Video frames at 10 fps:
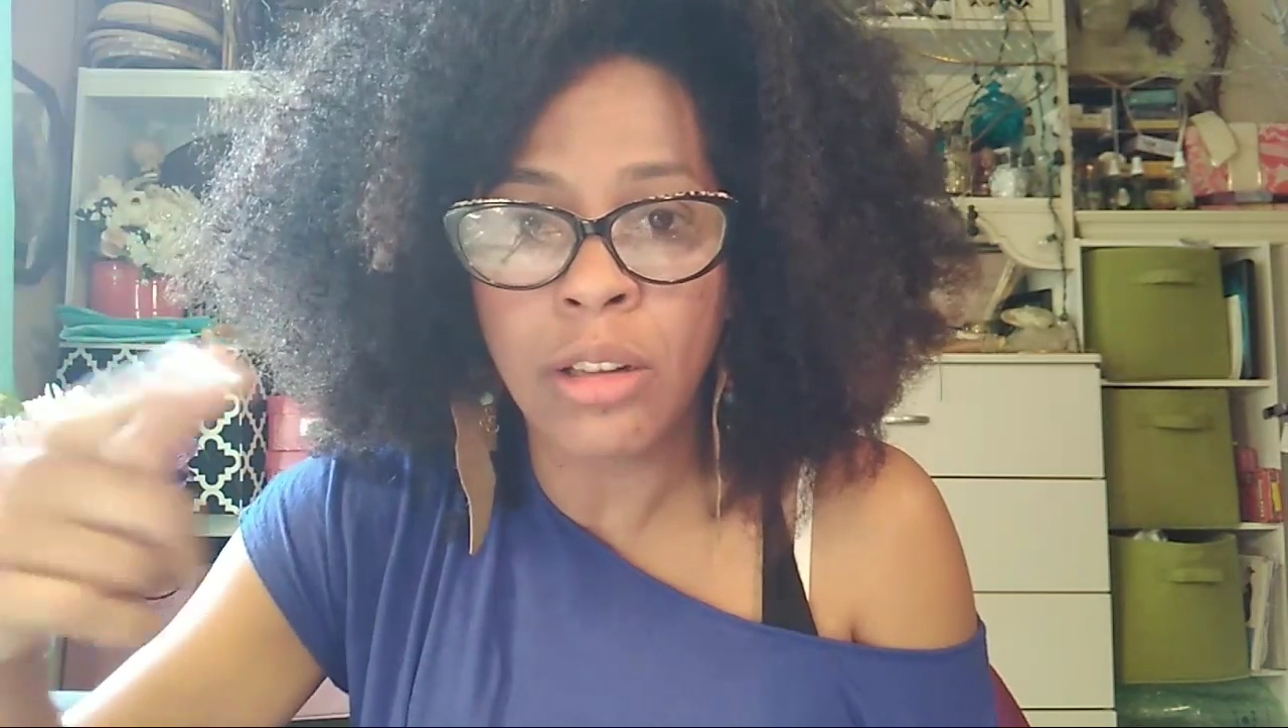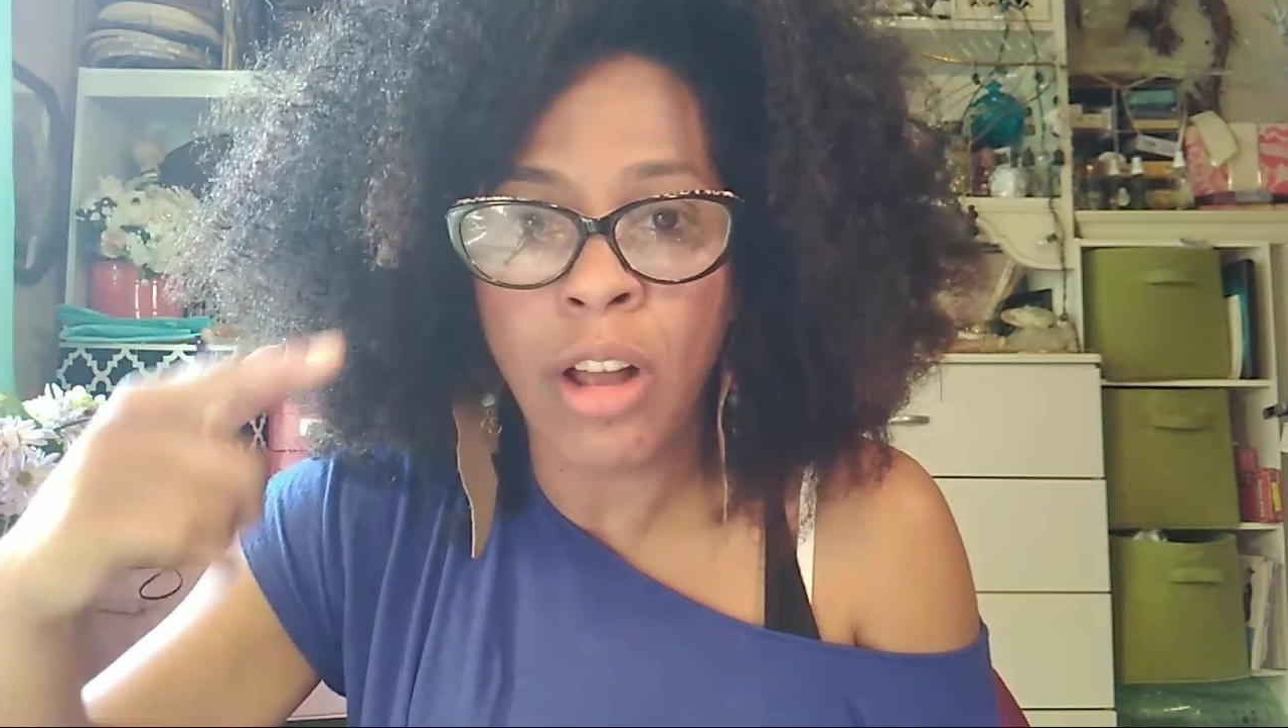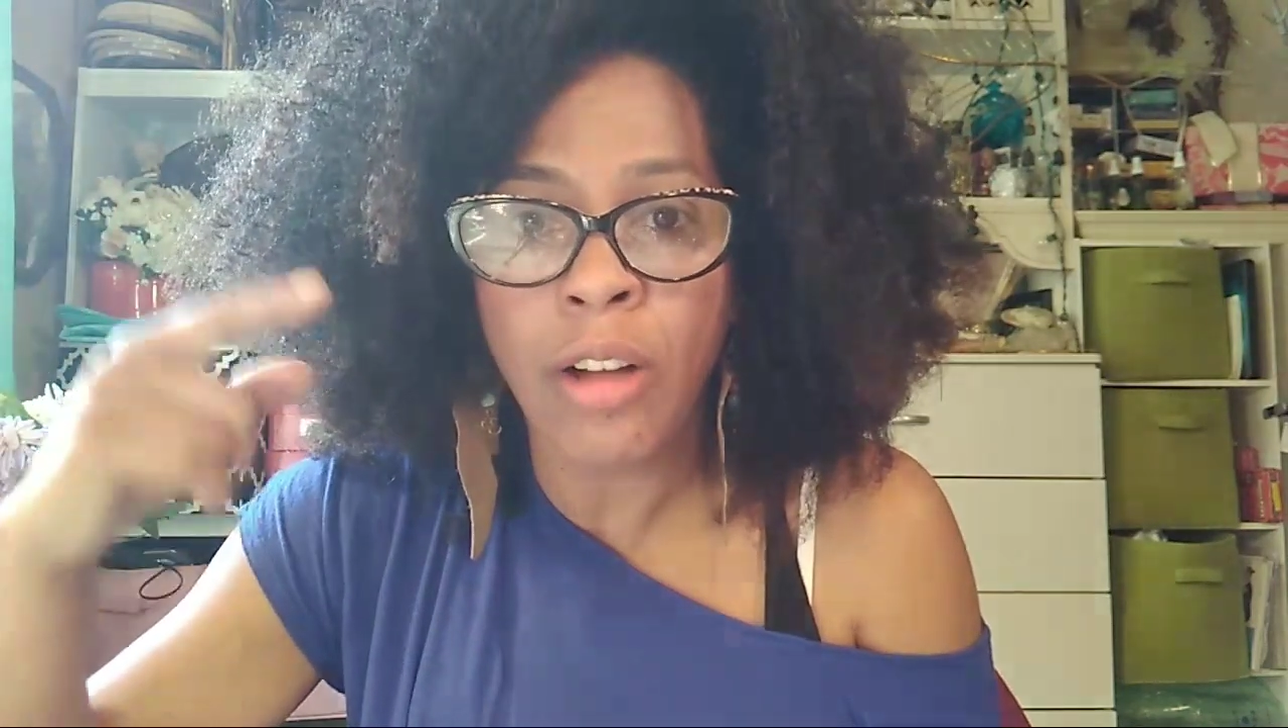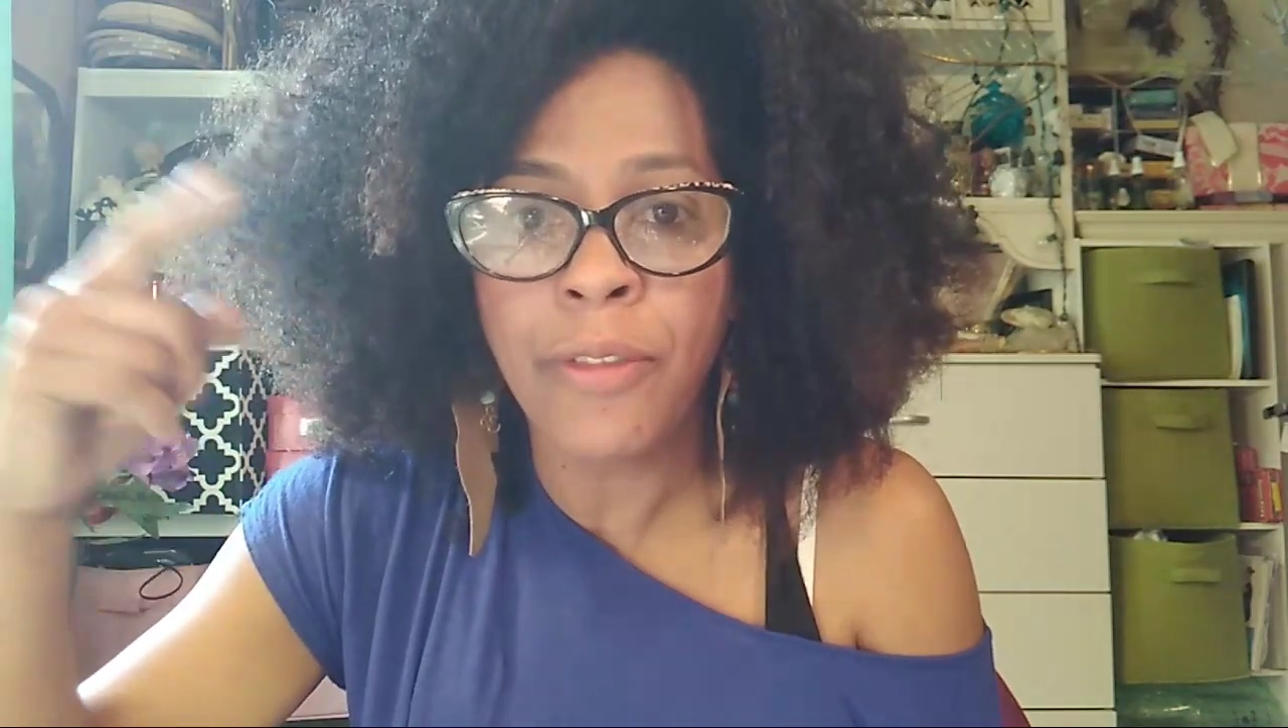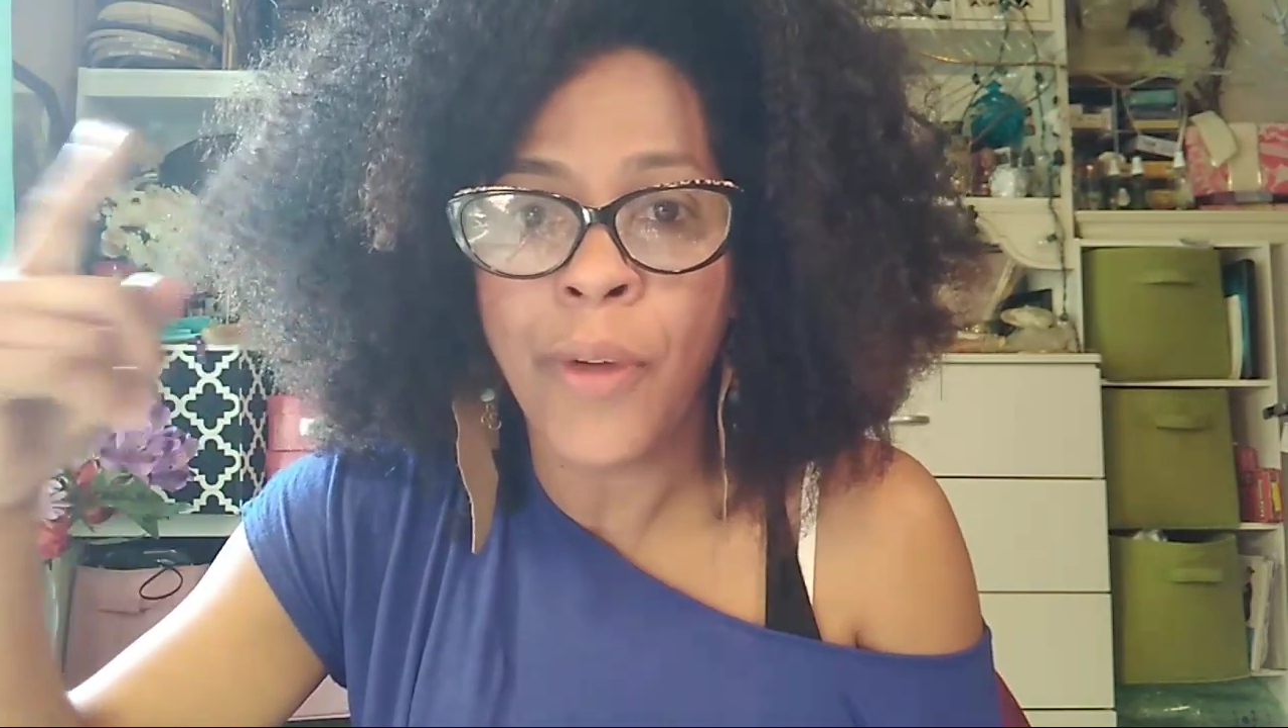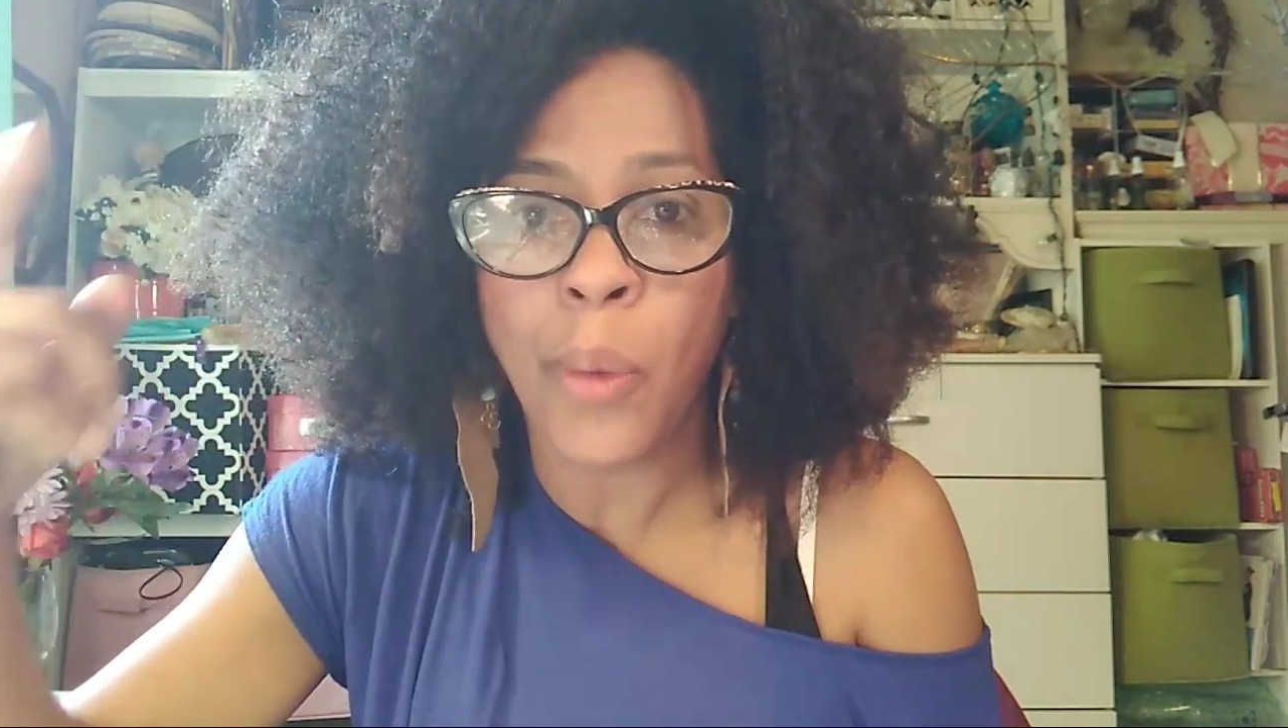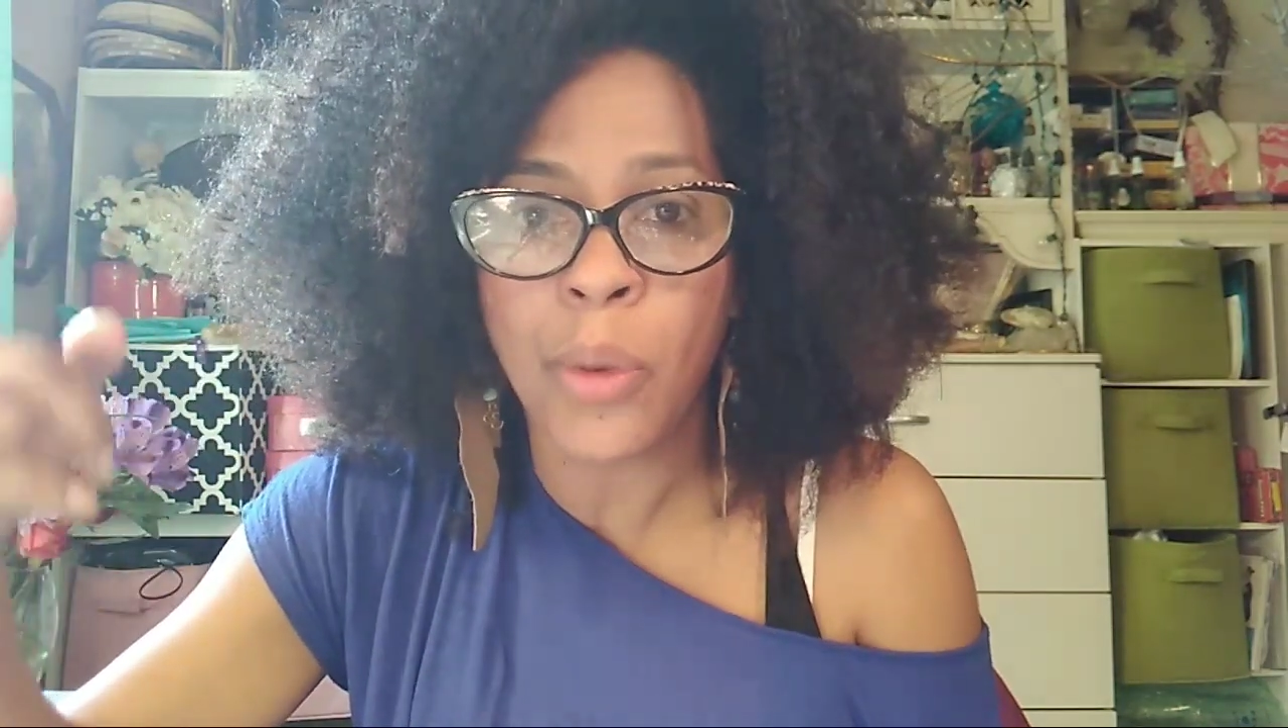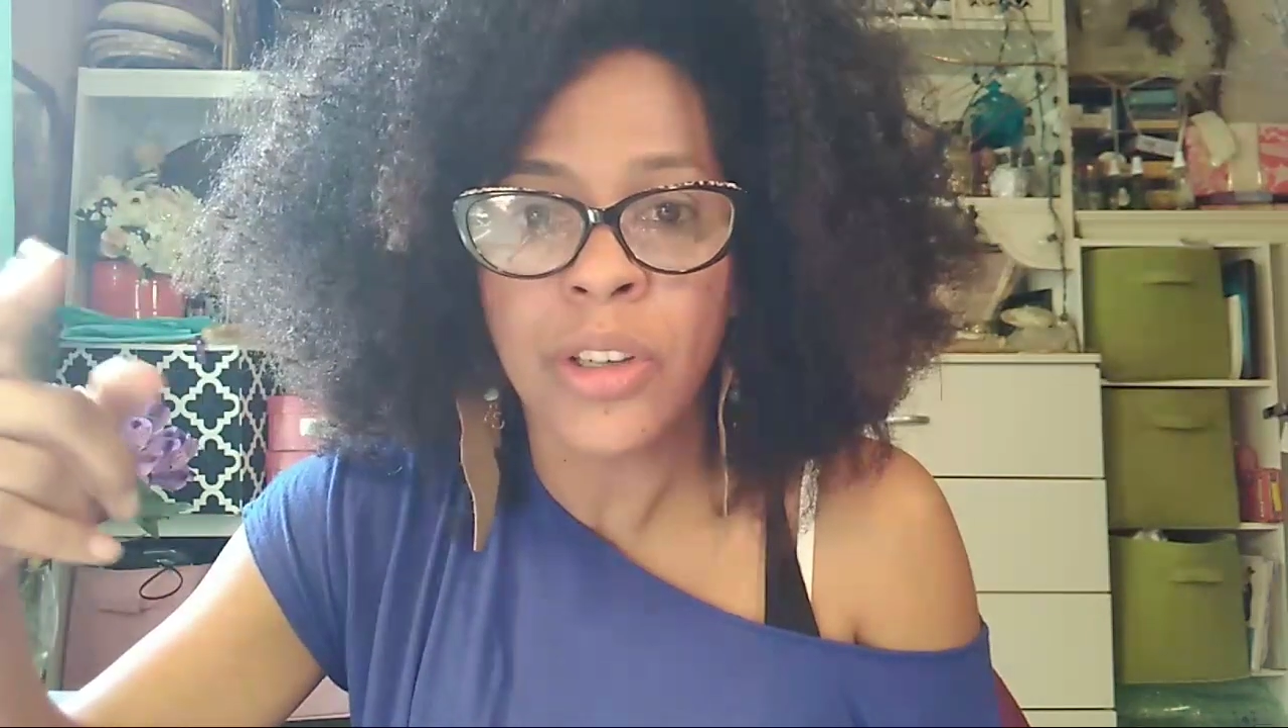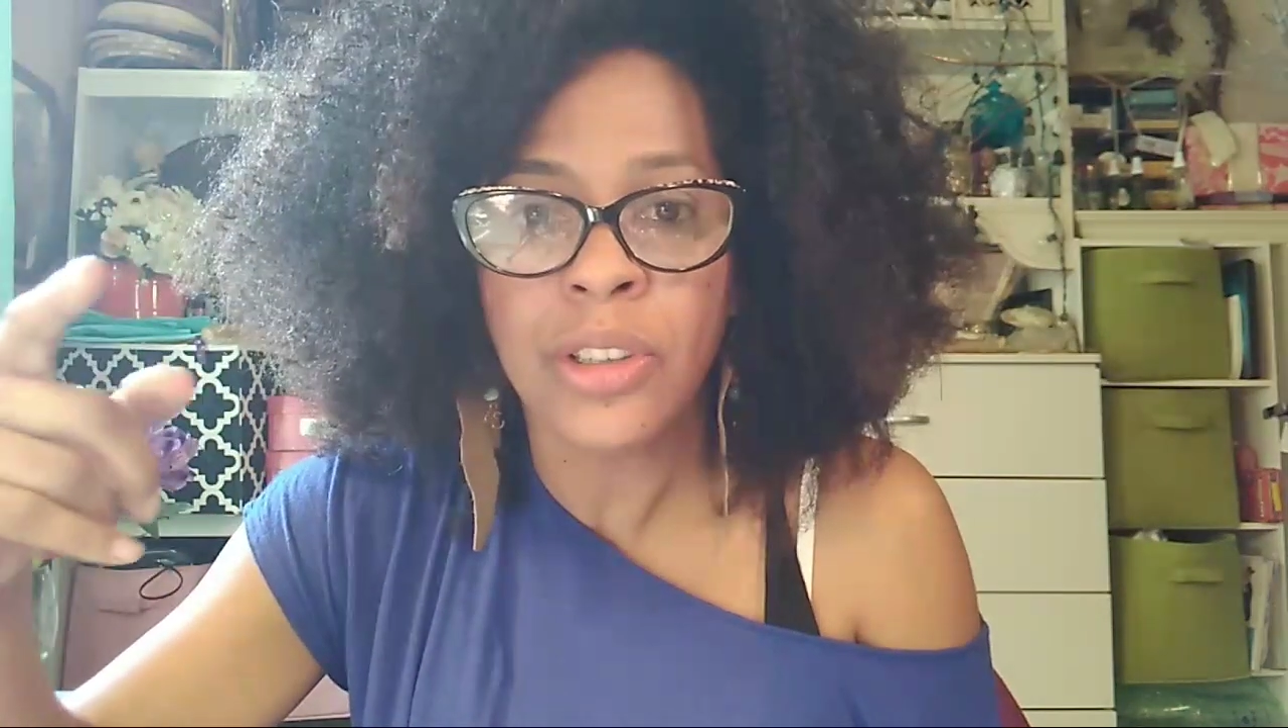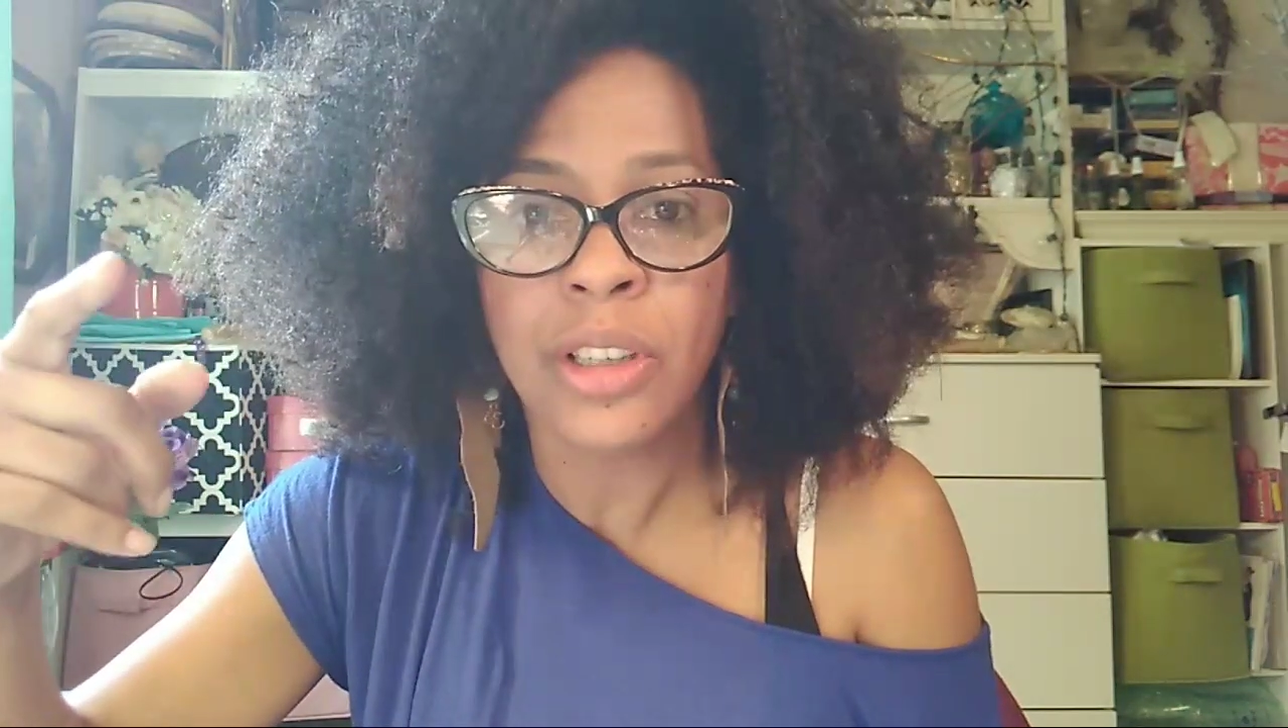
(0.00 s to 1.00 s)
law
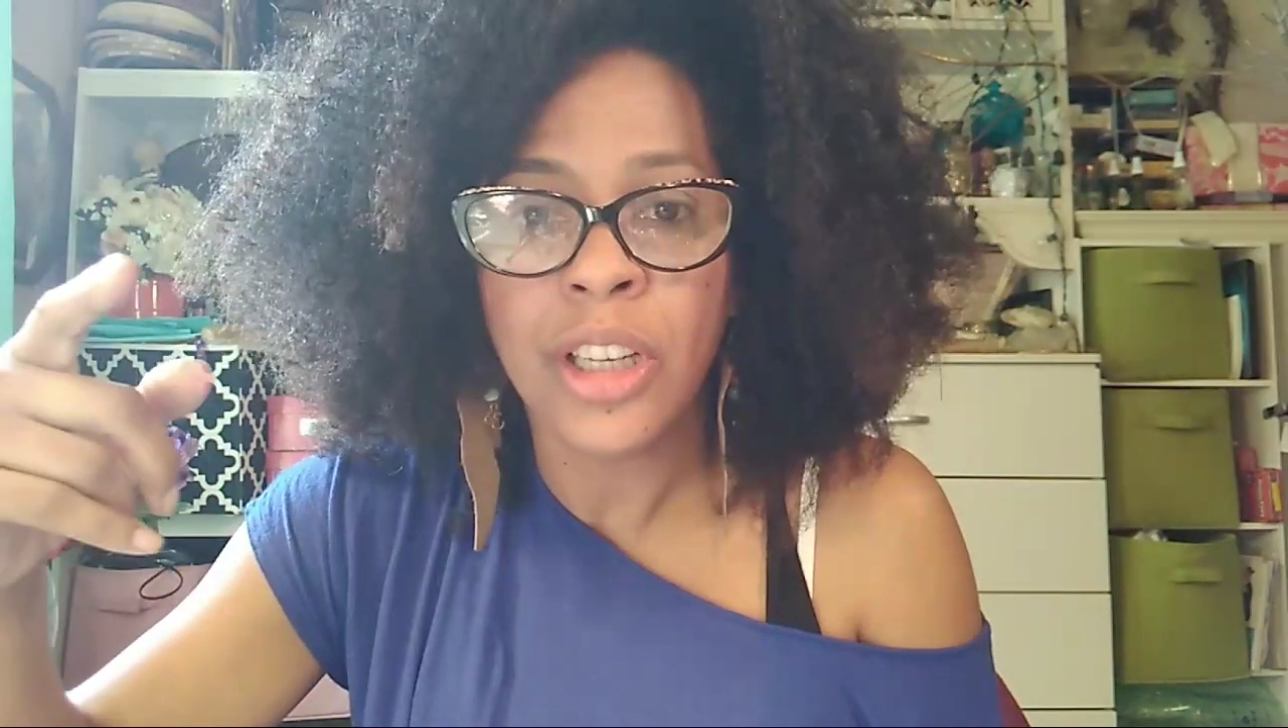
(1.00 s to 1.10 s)
forward